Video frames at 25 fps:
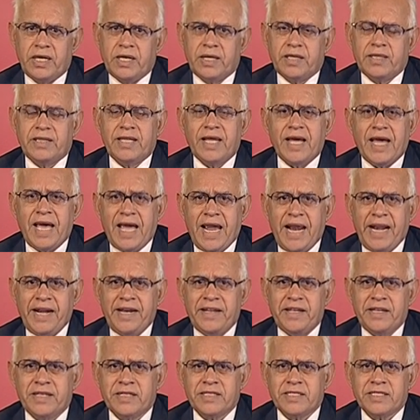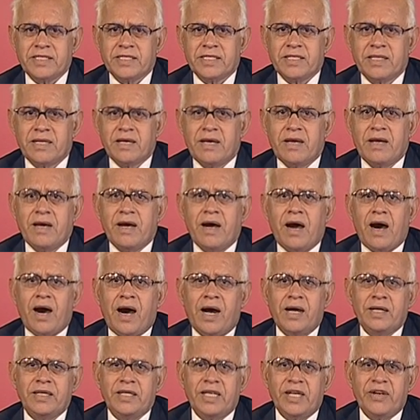the headings
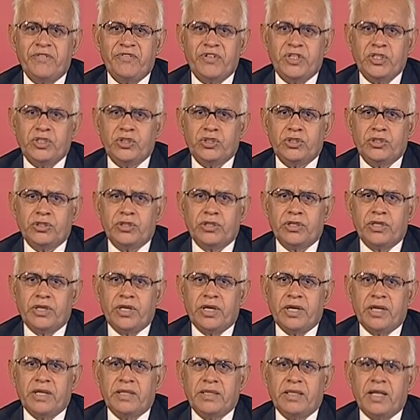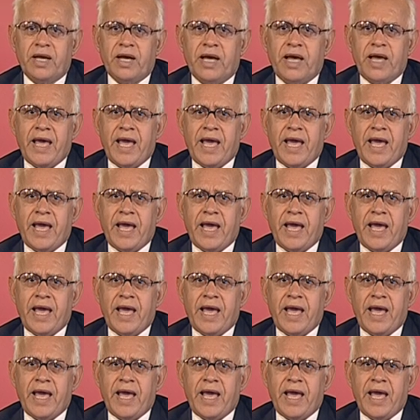under which the